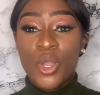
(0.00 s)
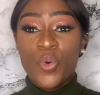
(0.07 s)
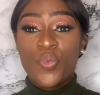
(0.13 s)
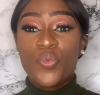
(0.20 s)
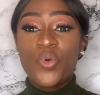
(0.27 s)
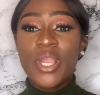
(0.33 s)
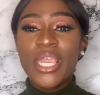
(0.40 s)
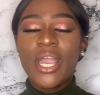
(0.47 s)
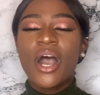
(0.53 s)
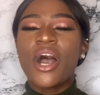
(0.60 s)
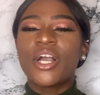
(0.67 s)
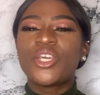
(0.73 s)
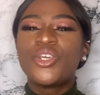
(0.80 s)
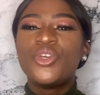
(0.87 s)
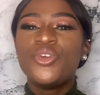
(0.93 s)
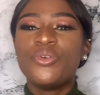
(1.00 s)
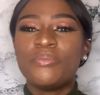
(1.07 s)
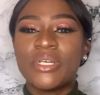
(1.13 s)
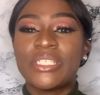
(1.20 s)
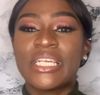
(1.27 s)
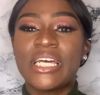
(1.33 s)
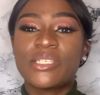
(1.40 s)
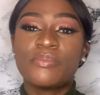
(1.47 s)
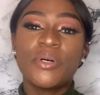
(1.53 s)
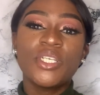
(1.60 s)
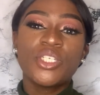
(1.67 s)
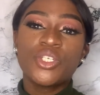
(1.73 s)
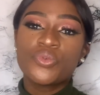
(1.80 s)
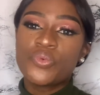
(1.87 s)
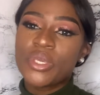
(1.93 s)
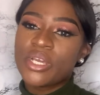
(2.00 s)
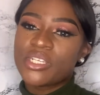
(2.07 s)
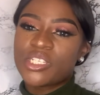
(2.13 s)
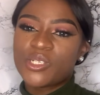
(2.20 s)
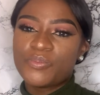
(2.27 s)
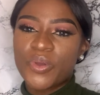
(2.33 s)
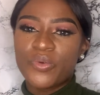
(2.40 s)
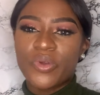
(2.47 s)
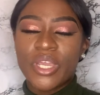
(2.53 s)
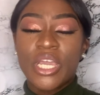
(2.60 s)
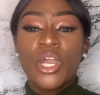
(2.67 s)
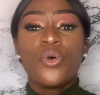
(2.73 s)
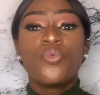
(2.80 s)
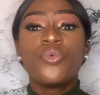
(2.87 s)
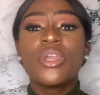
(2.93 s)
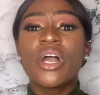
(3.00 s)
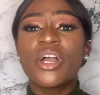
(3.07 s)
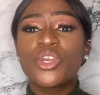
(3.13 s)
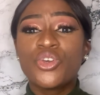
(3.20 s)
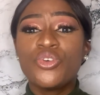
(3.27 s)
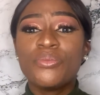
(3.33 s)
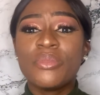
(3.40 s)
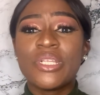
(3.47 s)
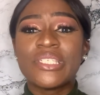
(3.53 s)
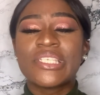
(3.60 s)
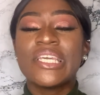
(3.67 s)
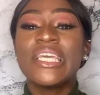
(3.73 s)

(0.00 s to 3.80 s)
We are humans. As much as we are spirit, we are humans.